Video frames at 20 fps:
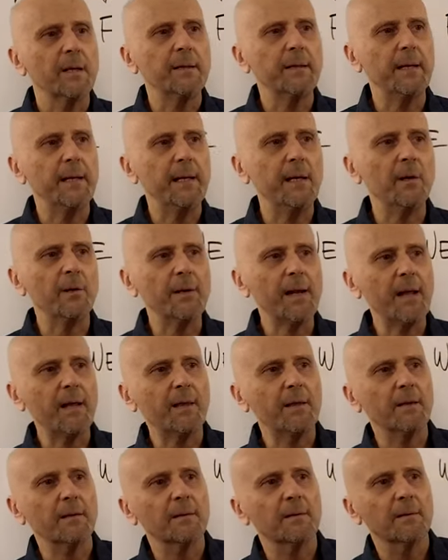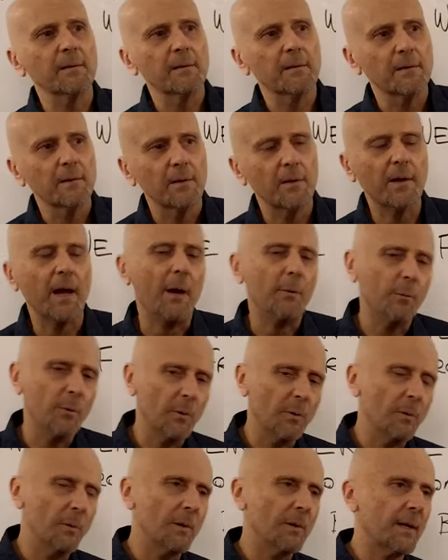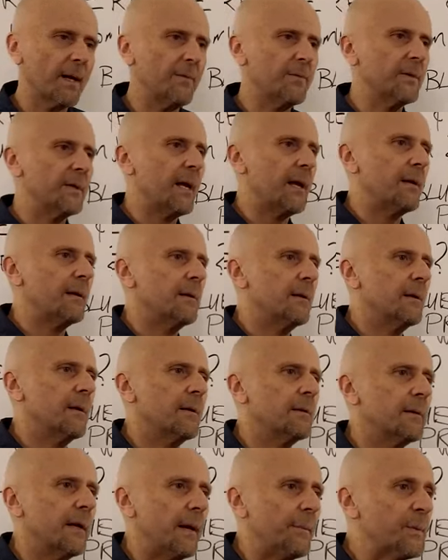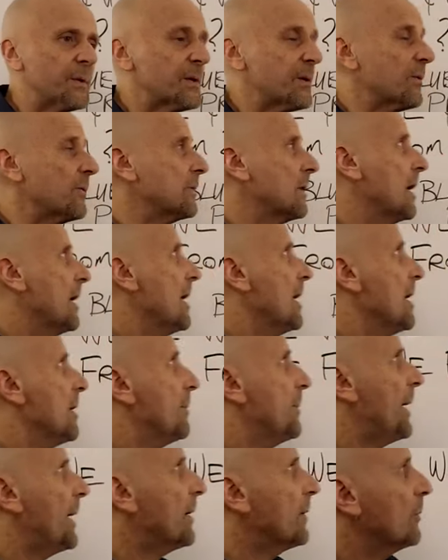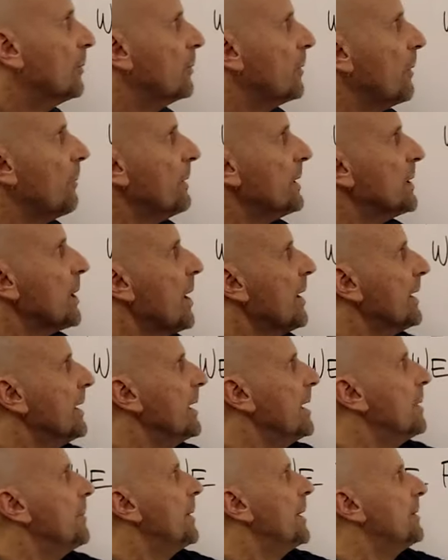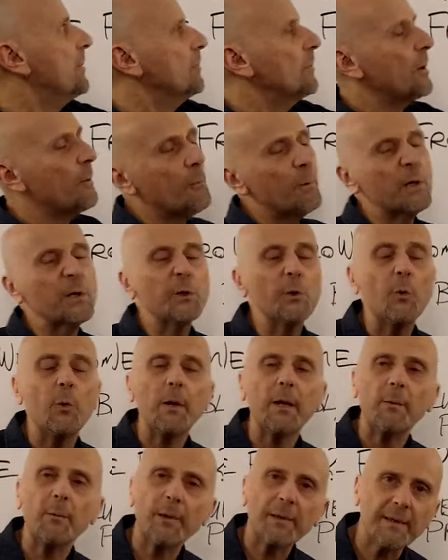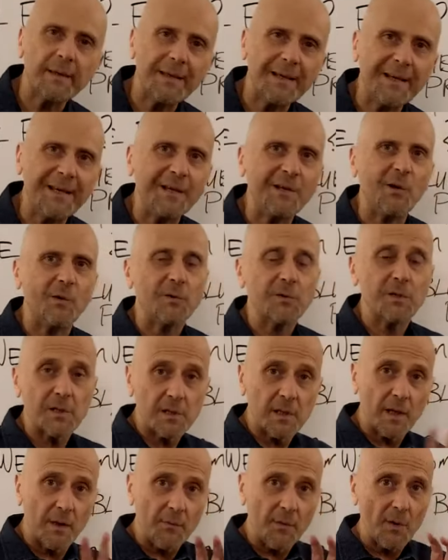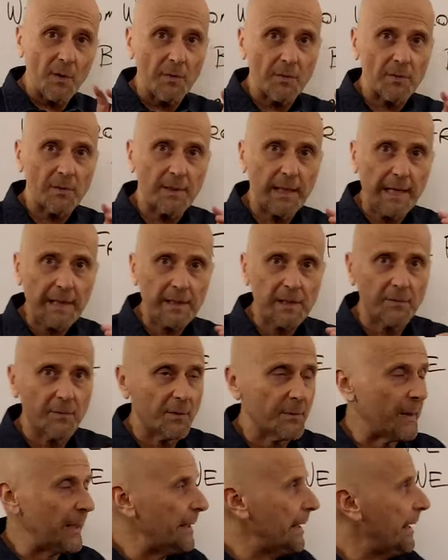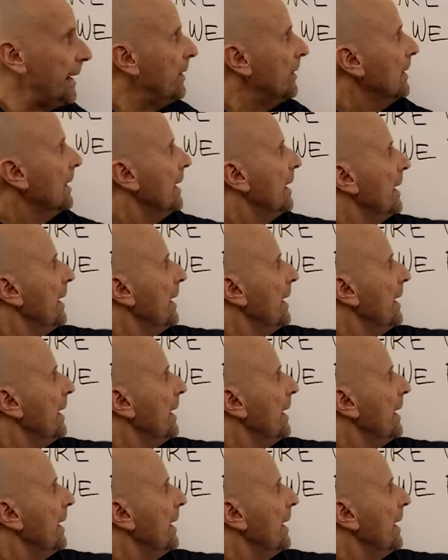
The ego death? Okay, Okay, will we'll cover that in another episode. But what we're talking about, what we're doing with the ego, just to give you a little taste of it right now,